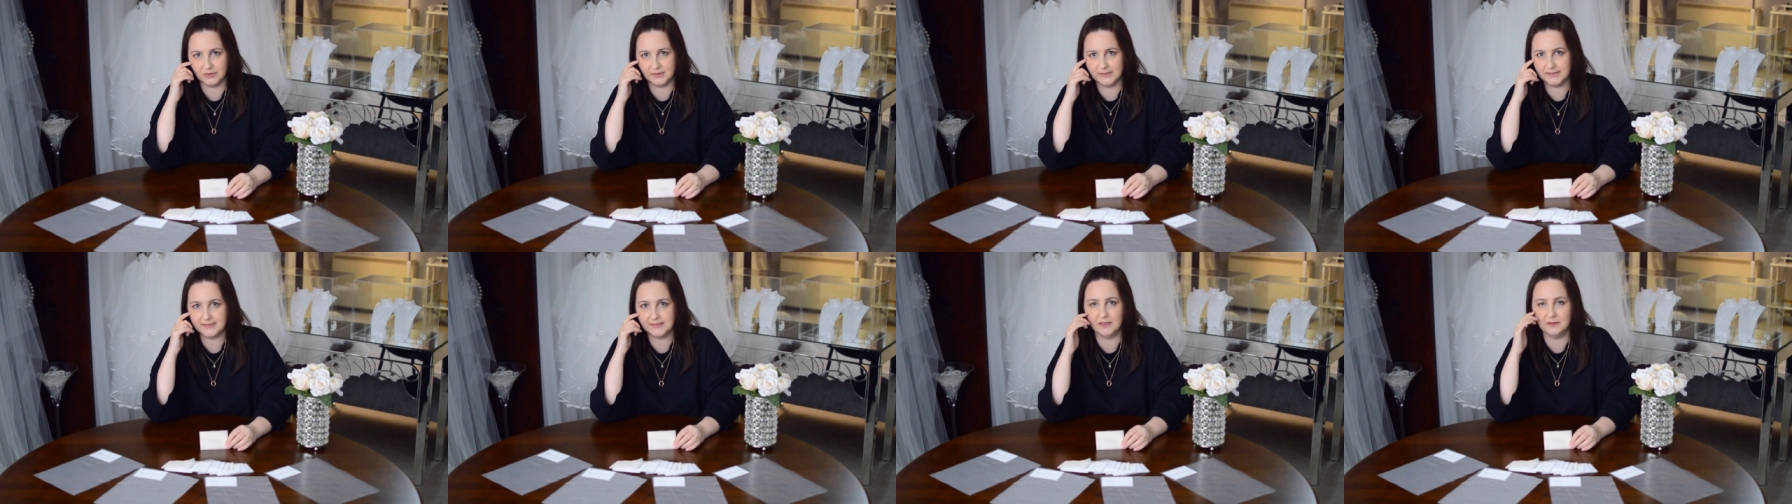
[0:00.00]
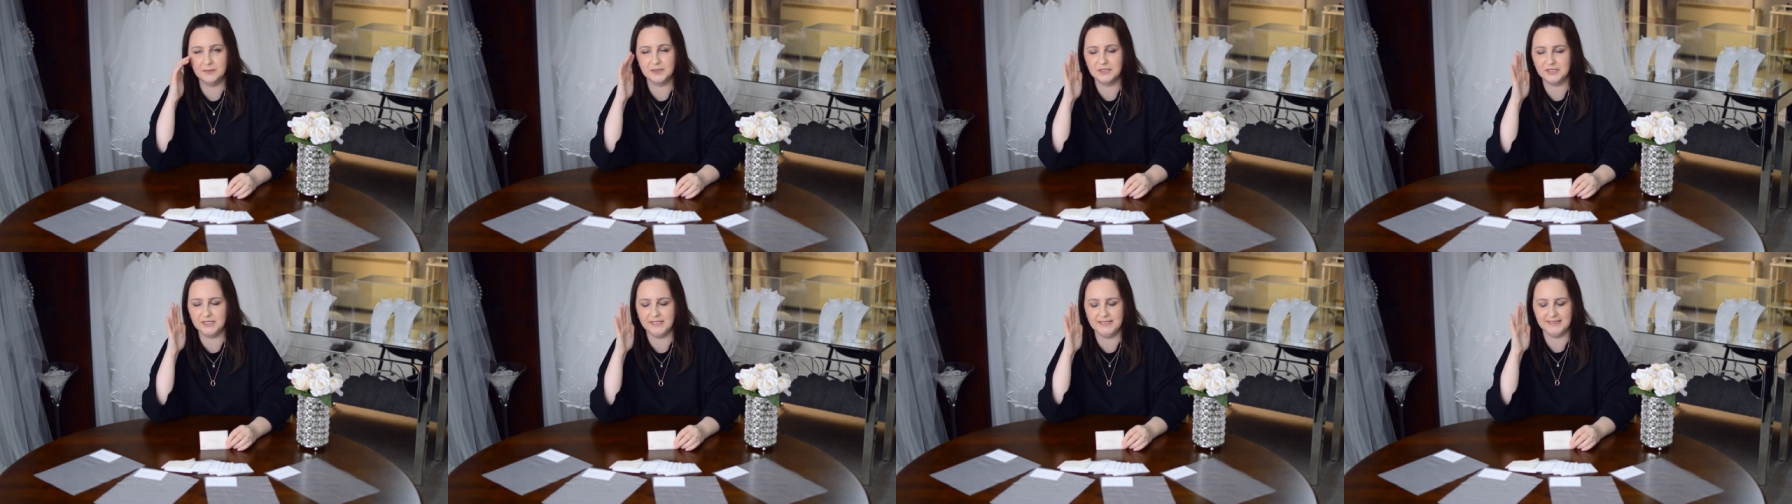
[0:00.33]
It's so
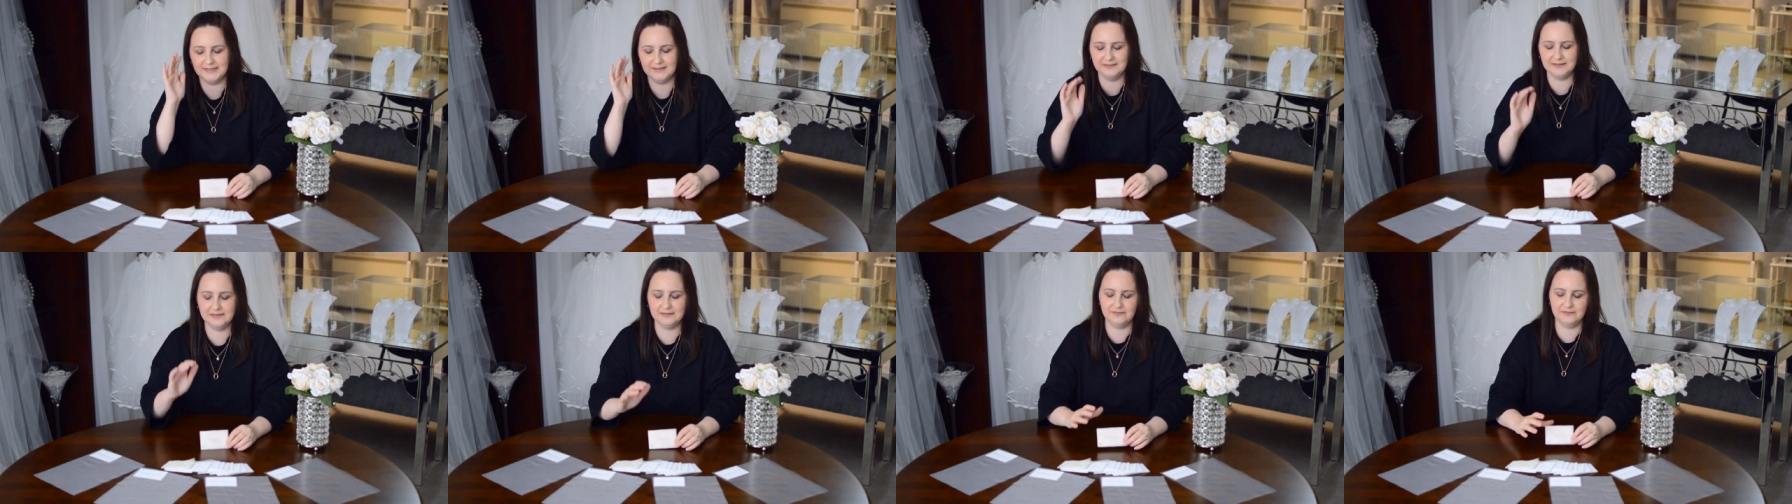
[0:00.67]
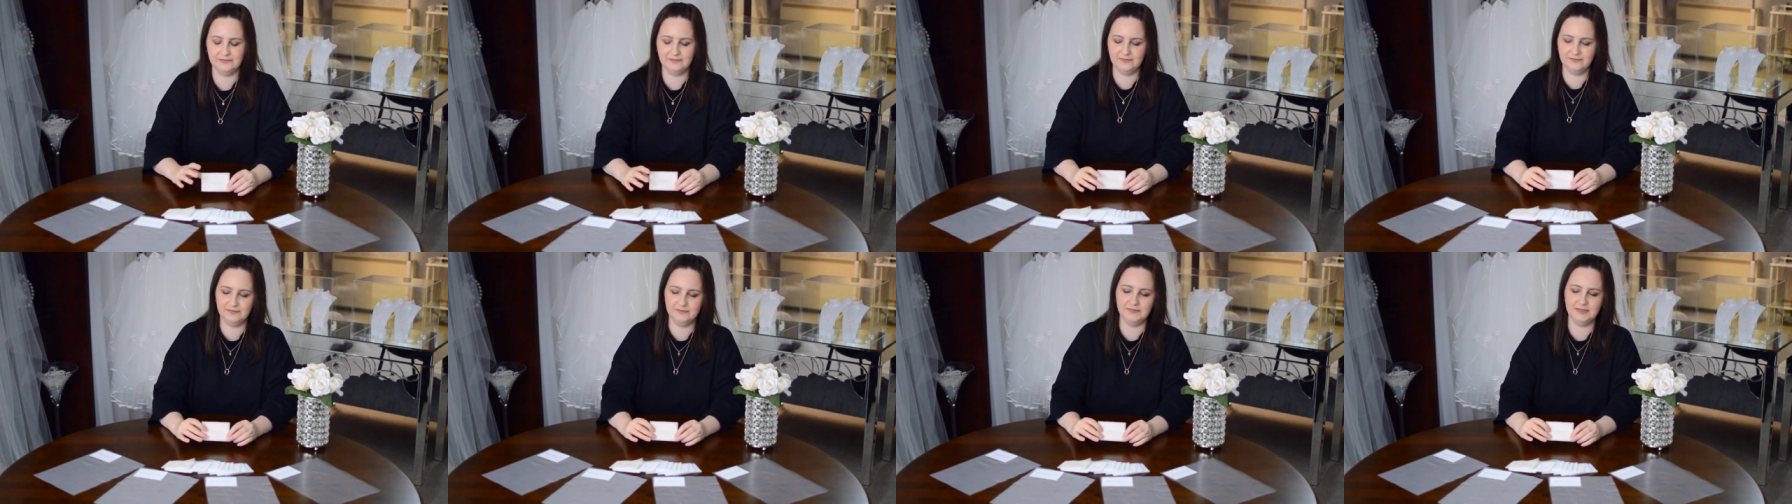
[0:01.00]
much easier
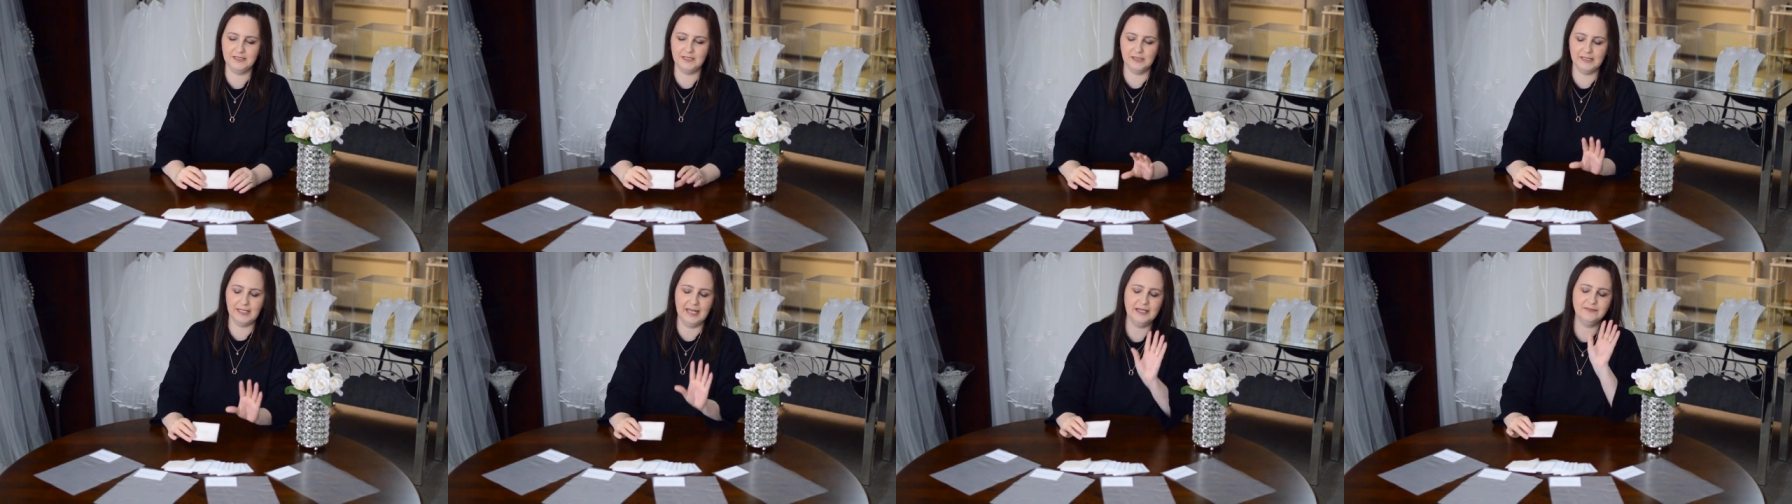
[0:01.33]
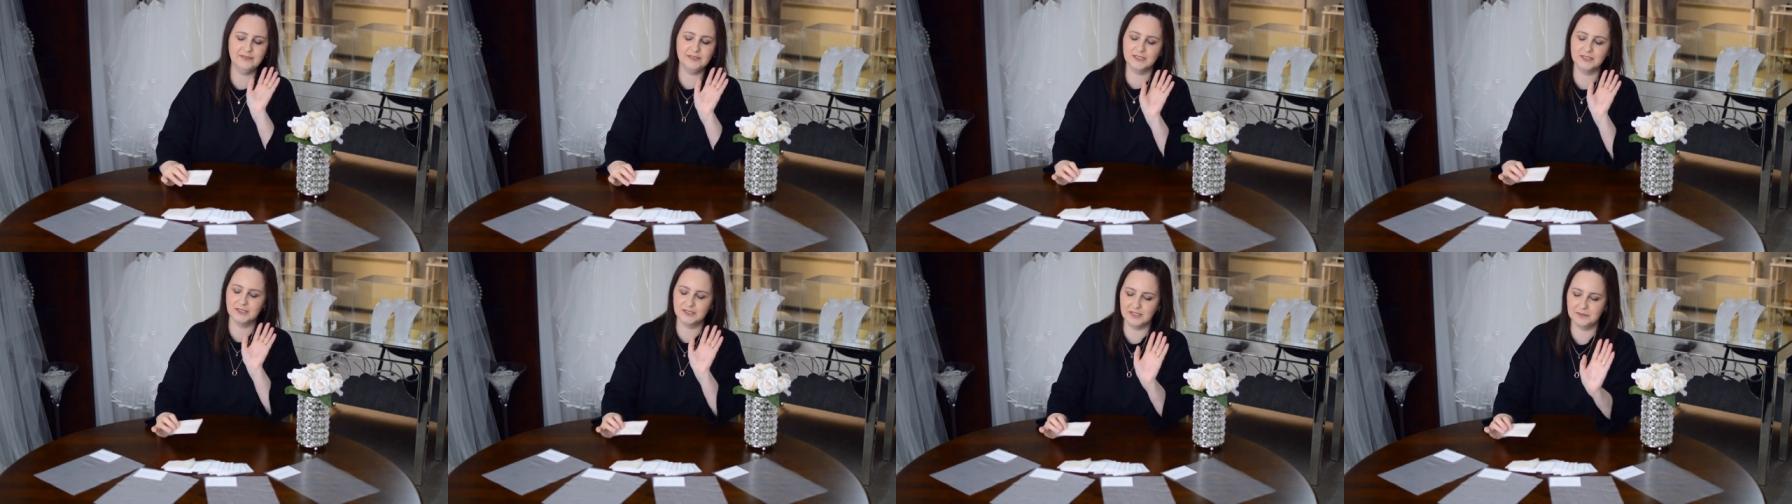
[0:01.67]
if your life
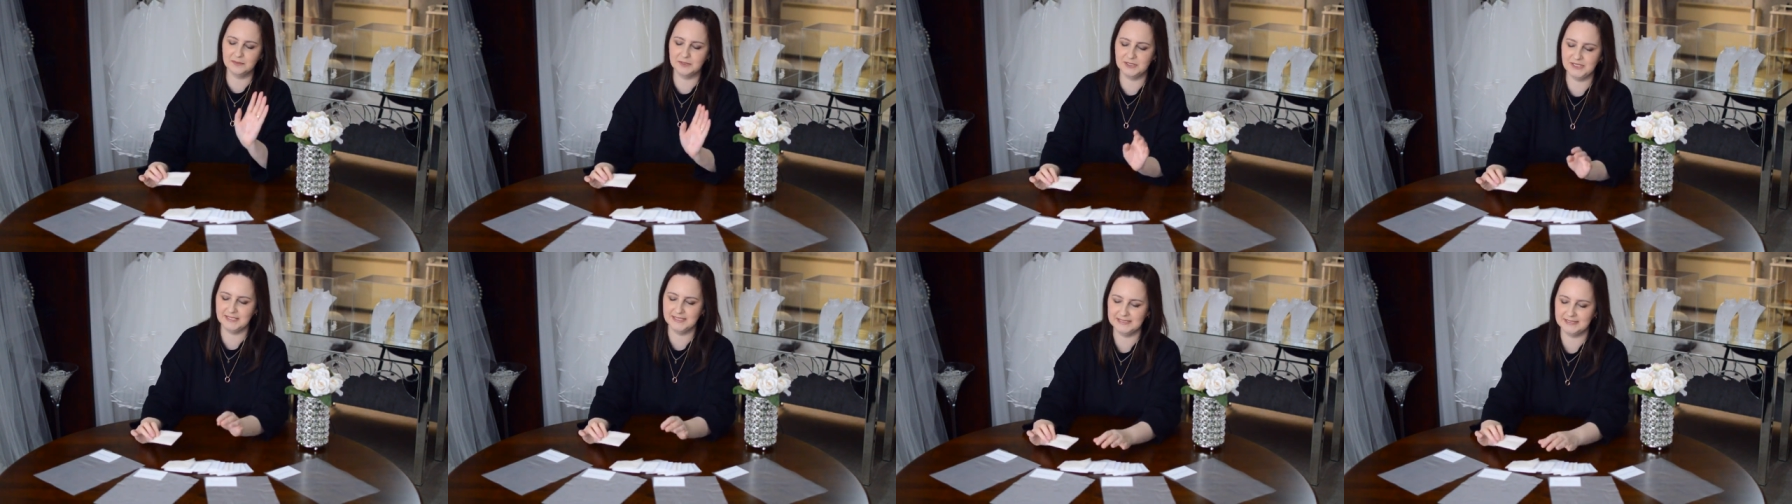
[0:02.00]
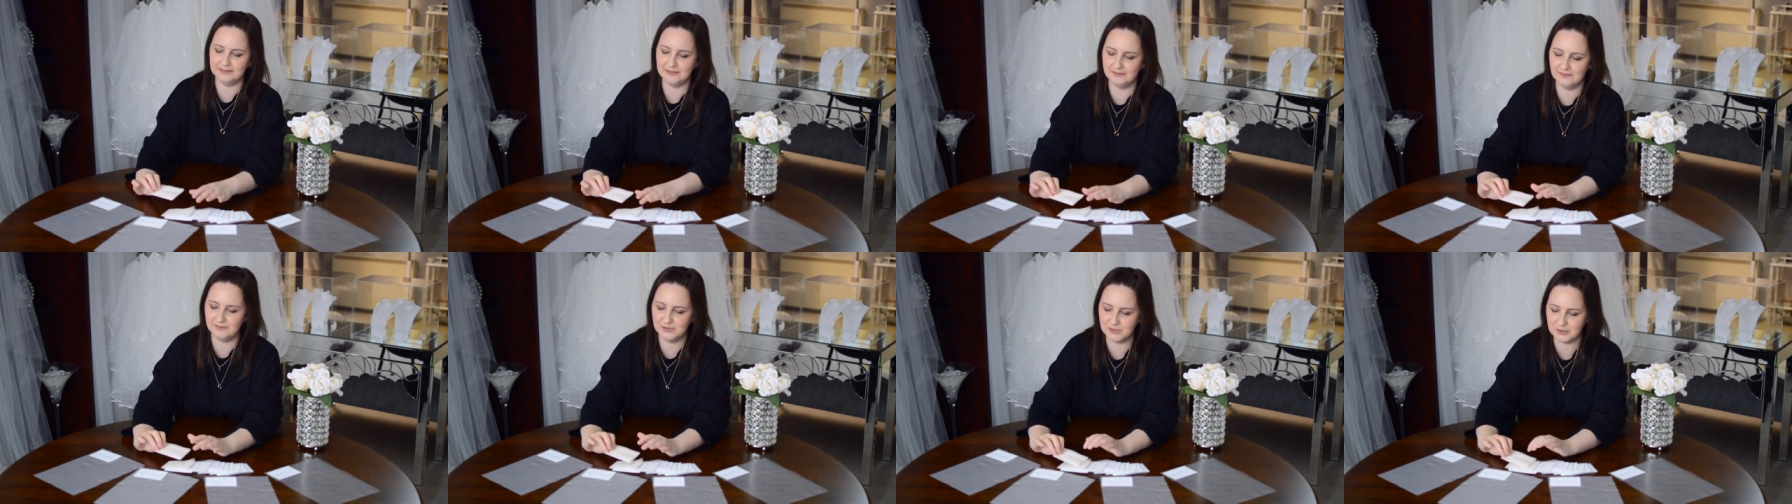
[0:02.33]
is just so much
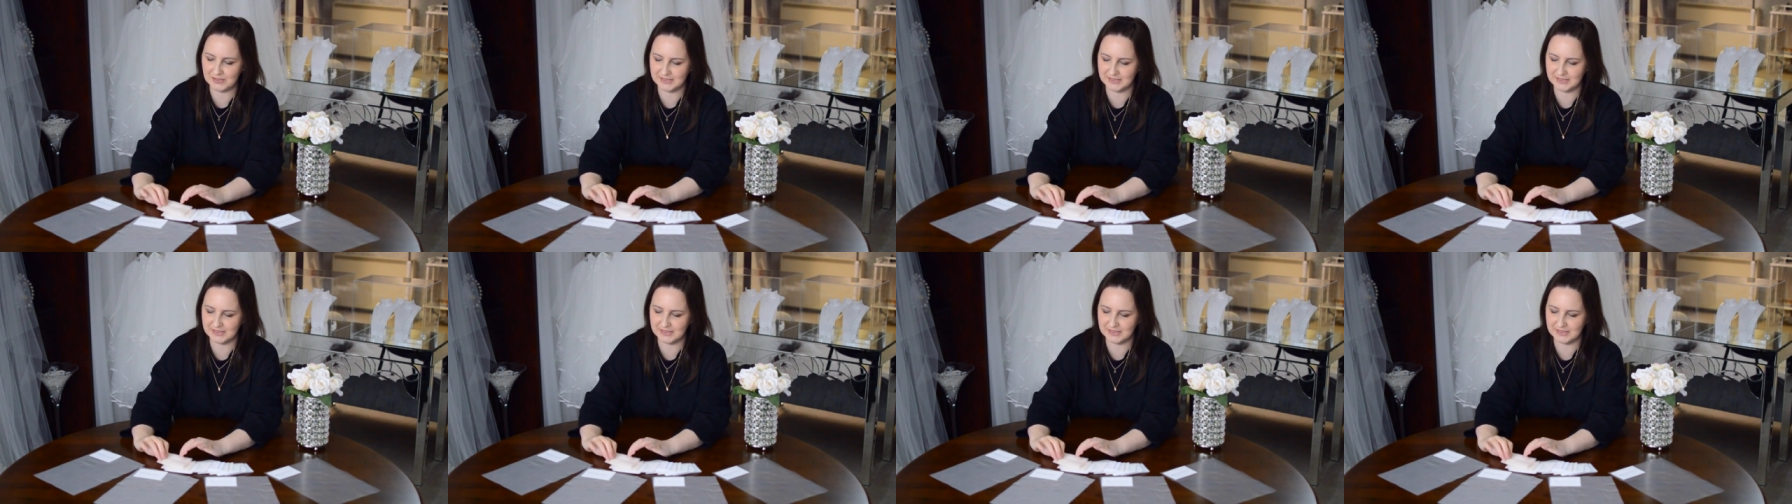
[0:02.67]
easier if your